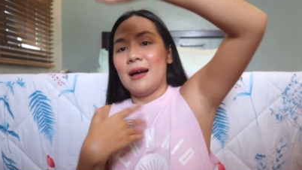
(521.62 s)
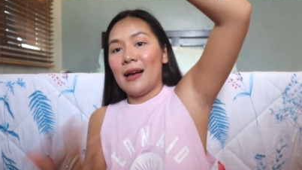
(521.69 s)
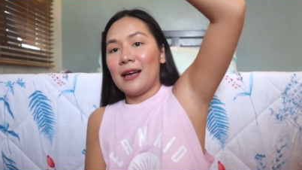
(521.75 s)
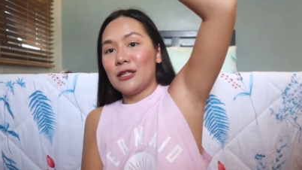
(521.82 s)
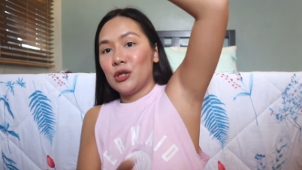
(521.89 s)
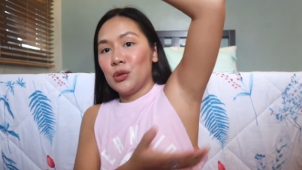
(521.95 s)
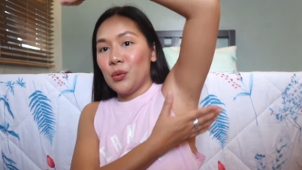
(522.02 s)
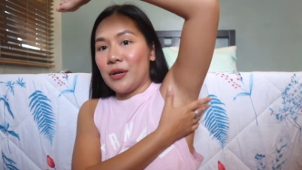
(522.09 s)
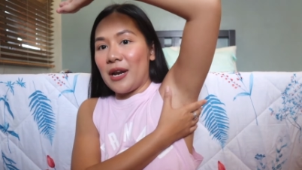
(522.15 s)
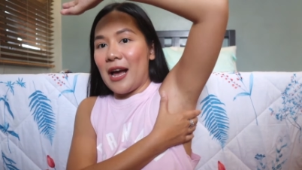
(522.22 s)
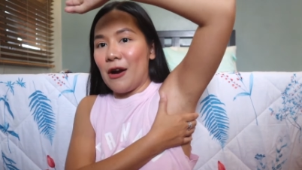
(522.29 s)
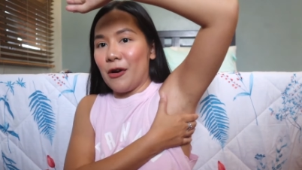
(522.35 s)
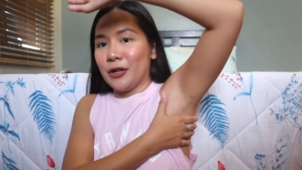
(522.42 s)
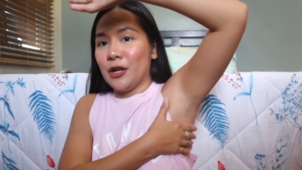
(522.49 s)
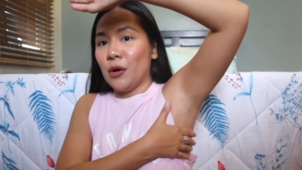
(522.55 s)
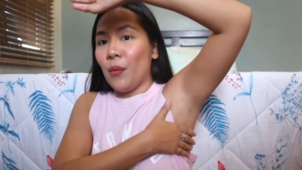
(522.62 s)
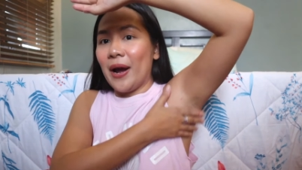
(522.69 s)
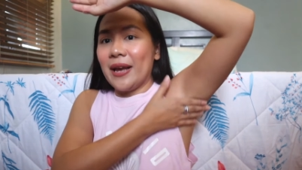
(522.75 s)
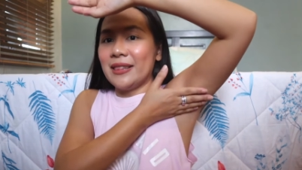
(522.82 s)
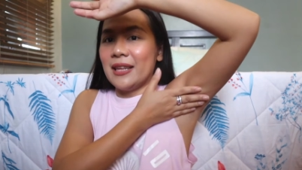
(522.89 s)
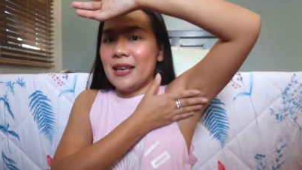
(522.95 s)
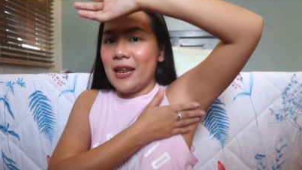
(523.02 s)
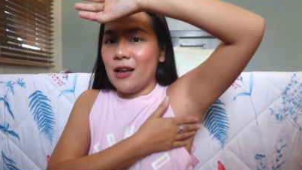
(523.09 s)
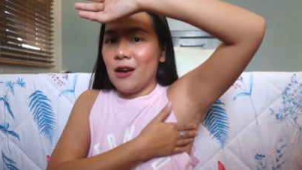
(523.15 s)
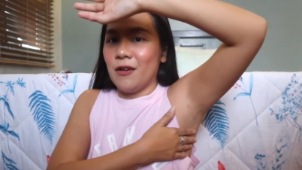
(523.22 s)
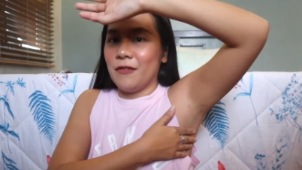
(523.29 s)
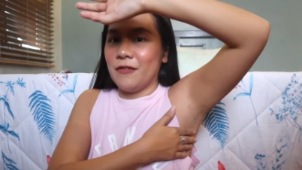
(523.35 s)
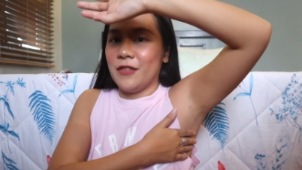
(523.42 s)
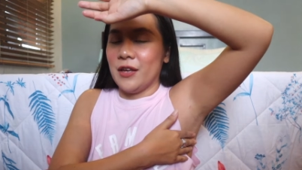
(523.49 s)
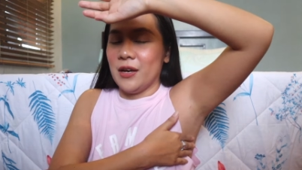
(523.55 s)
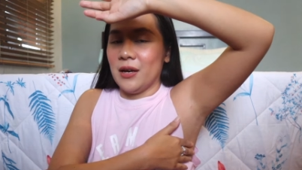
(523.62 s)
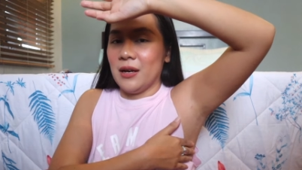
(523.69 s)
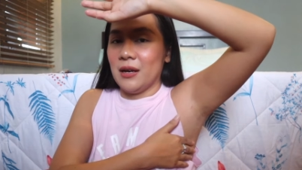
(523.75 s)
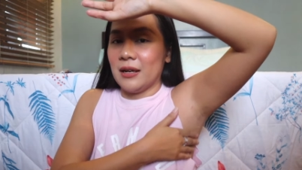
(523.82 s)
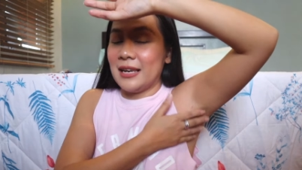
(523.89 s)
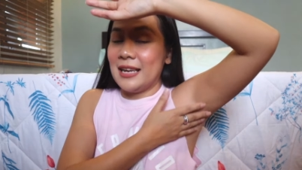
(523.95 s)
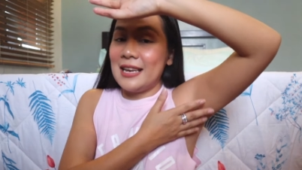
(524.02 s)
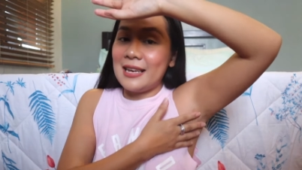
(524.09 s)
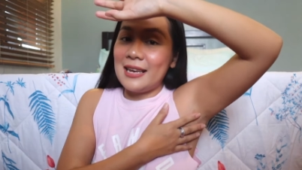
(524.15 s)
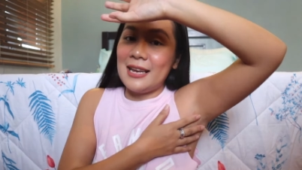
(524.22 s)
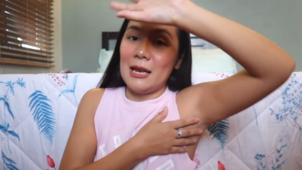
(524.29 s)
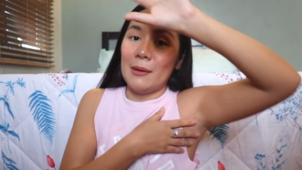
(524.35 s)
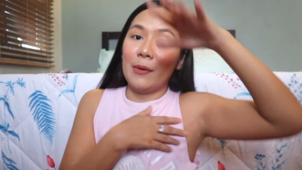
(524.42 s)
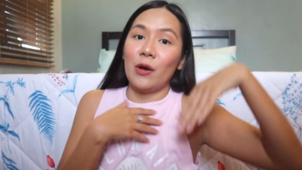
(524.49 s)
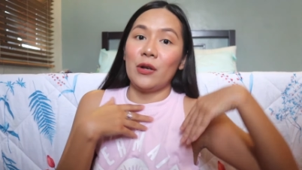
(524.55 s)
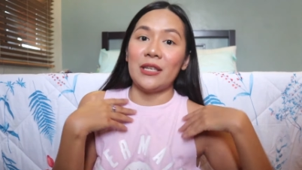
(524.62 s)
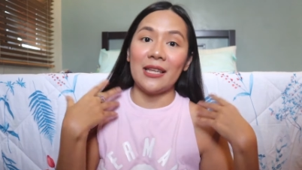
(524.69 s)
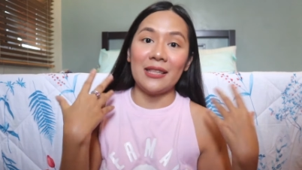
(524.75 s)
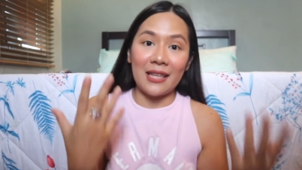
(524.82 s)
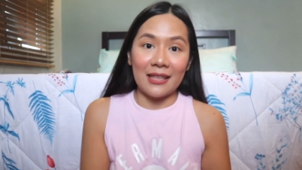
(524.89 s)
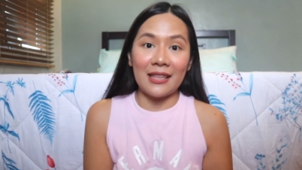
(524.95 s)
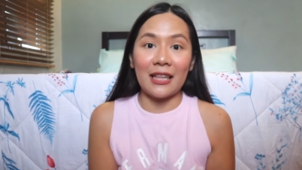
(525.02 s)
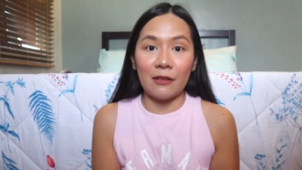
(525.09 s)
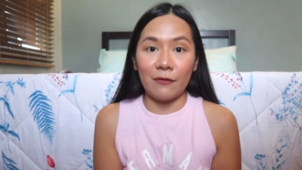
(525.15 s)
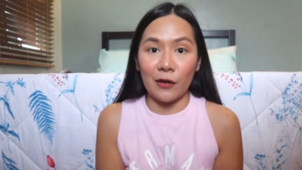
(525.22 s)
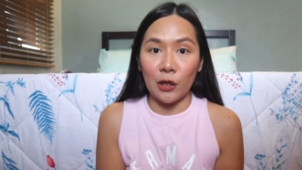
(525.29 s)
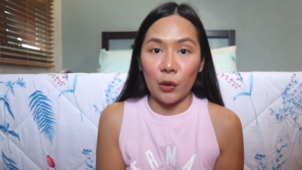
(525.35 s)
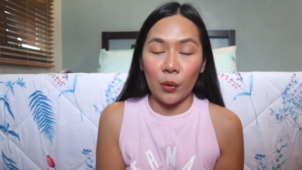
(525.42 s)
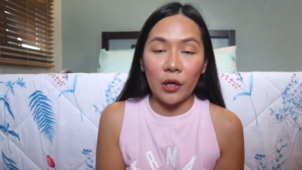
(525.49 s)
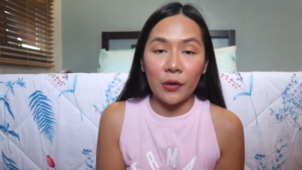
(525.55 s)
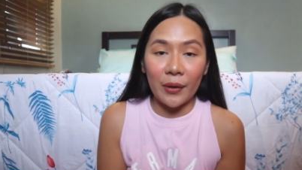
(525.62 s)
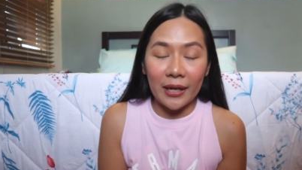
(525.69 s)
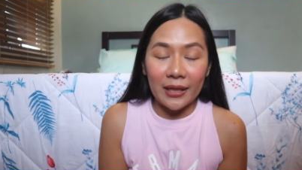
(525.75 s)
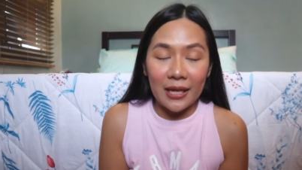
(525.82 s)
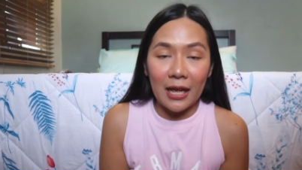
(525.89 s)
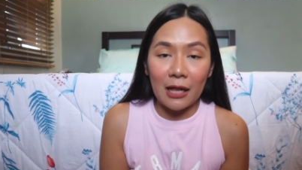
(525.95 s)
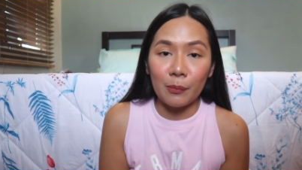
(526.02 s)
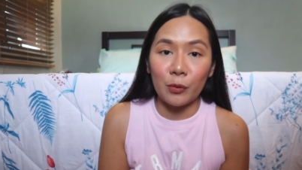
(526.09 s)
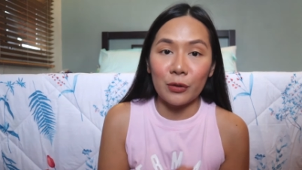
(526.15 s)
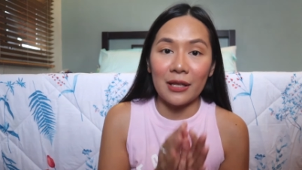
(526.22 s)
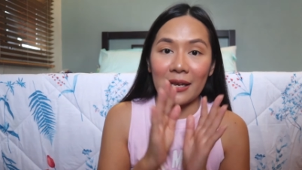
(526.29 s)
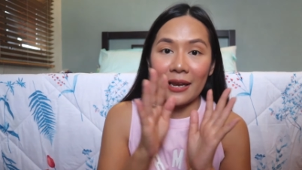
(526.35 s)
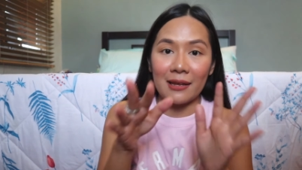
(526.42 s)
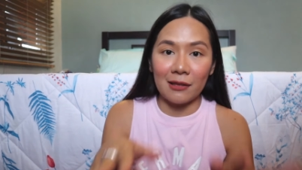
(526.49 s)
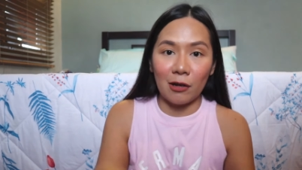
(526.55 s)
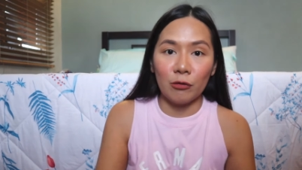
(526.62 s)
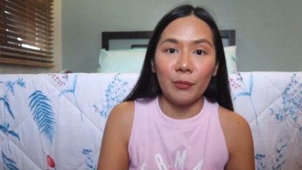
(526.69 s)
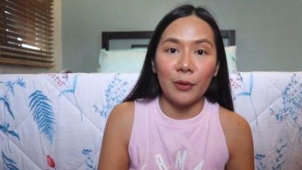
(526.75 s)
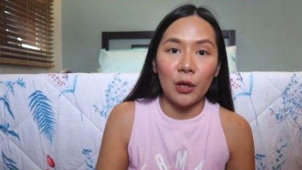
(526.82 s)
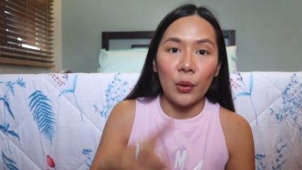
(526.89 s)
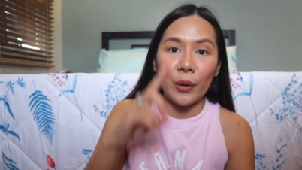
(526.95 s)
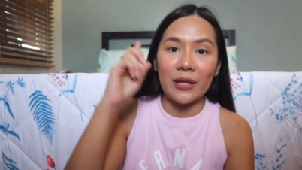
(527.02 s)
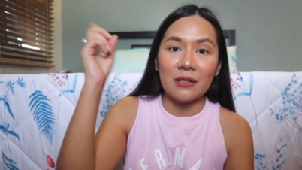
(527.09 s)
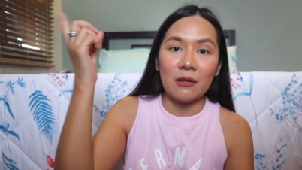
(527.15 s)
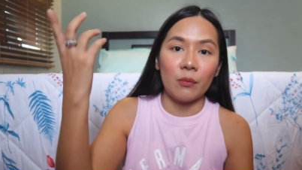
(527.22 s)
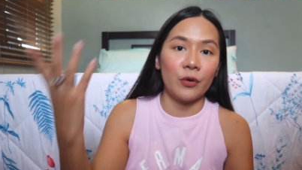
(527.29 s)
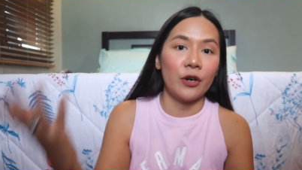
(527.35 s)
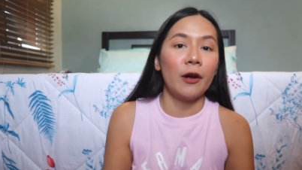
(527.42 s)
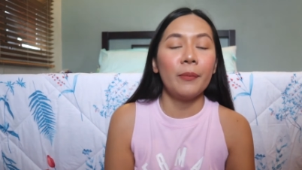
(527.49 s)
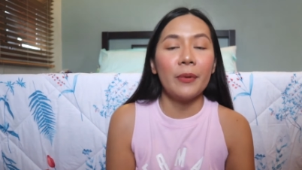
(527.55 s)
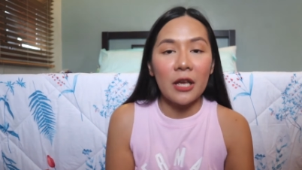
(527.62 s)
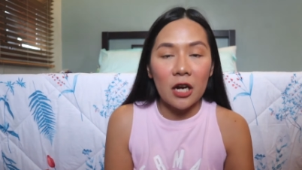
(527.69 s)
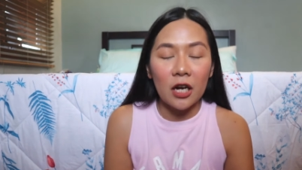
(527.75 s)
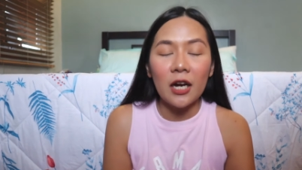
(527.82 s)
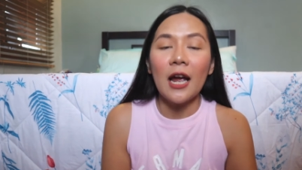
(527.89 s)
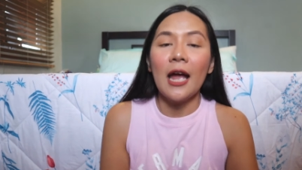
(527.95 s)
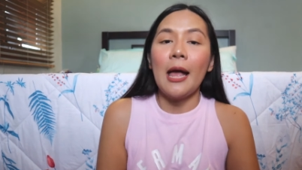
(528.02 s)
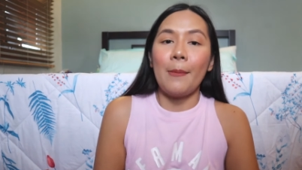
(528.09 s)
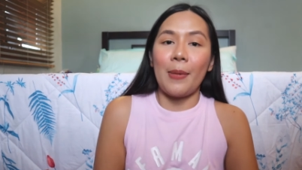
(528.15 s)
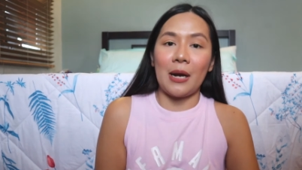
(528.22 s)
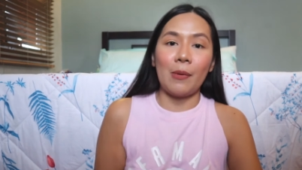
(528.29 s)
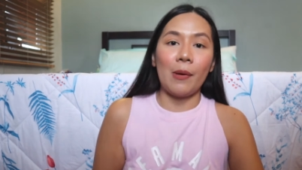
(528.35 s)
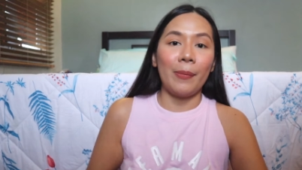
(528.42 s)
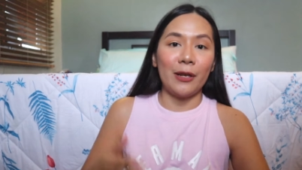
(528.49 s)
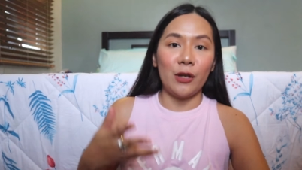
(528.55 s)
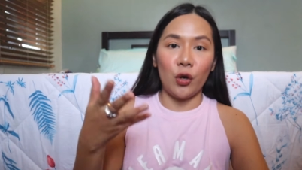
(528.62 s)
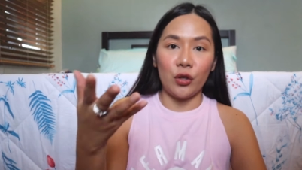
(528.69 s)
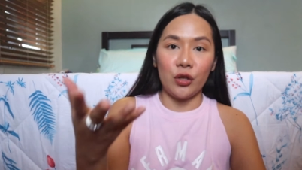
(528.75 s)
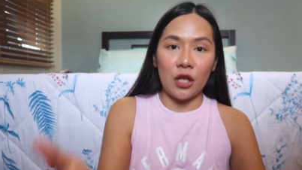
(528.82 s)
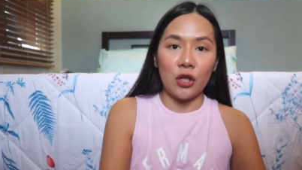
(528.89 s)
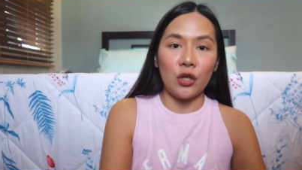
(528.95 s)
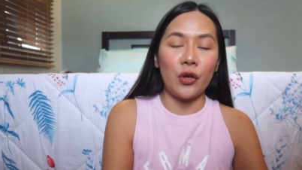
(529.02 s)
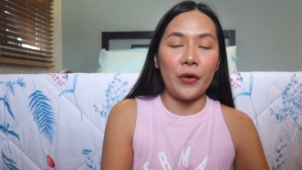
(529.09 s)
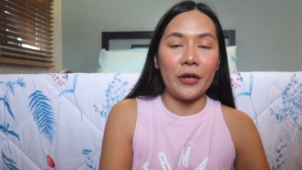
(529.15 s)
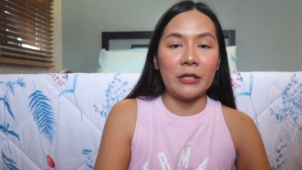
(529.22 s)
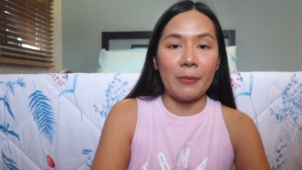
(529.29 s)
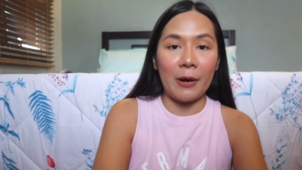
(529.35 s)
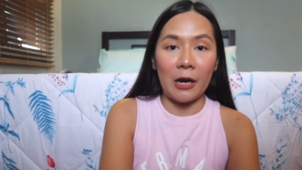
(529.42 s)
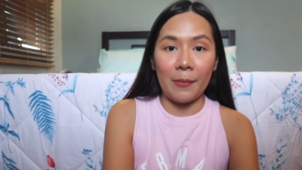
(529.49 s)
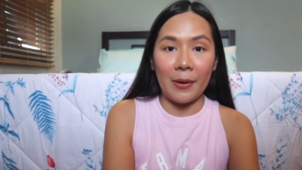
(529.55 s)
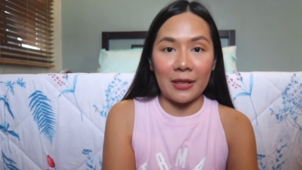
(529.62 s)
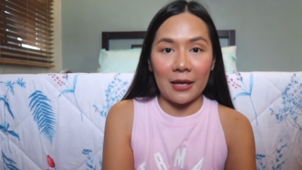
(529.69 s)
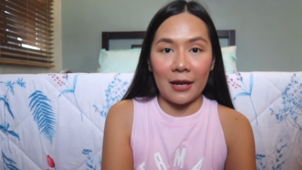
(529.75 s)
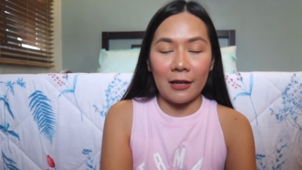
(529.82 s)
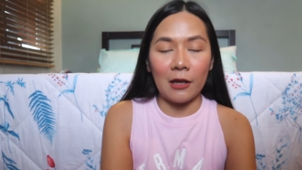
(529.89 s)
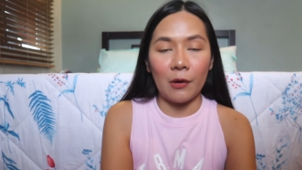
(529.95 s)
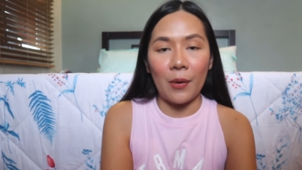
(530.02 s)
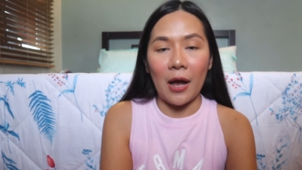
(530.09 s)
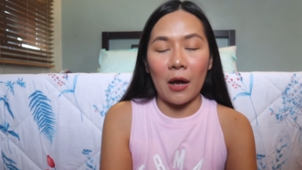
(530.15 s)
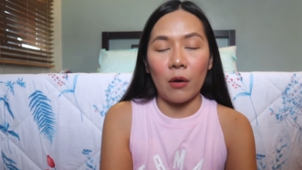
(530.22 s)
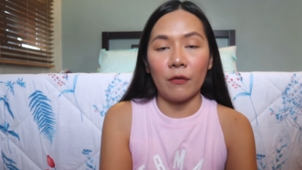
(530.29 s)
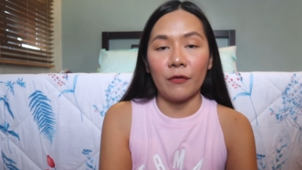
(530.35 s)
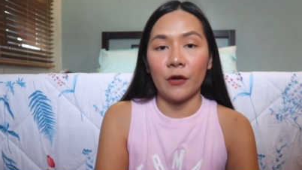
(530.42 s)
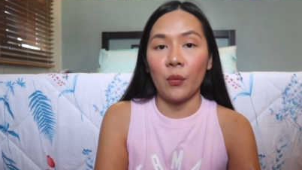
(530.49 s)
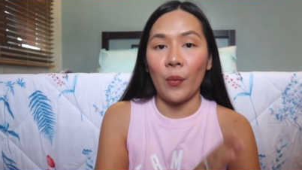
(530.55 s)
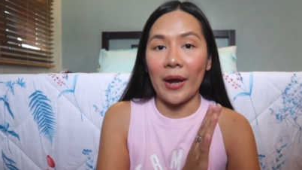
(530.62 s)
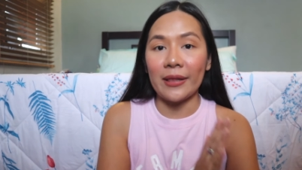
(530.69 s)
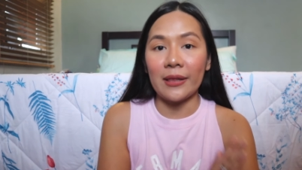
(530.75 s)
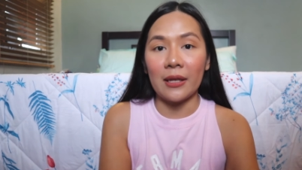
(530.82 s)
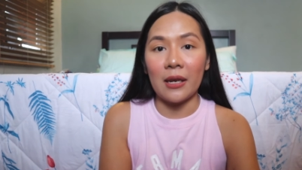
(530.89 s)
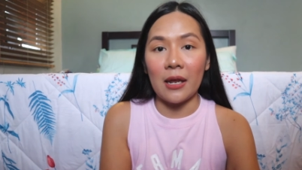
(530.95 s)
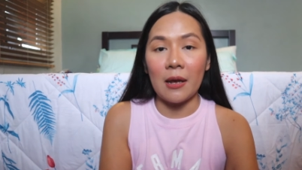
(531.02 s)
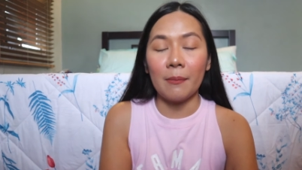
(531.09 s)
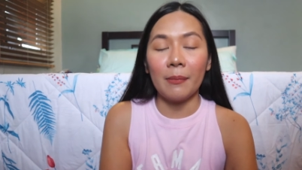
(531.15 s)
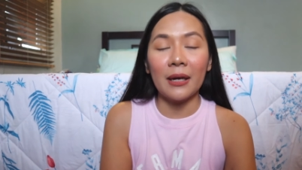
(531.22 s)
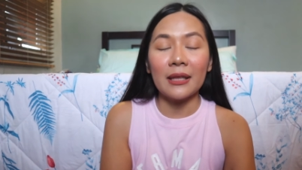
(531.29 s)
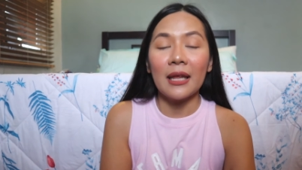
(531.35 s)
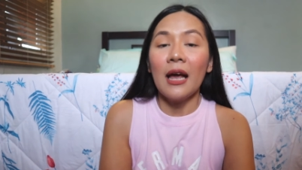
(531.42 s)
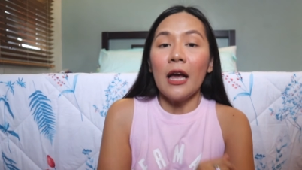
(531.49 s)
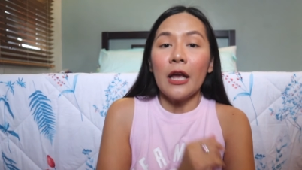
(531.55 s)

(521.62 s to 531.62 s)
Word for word: etsura or the whitening of the kilikili because I did that video already. I'll put the link down below and somewhere up here para mapanood ninyo yung experiment na ginawa ko for whitening. But,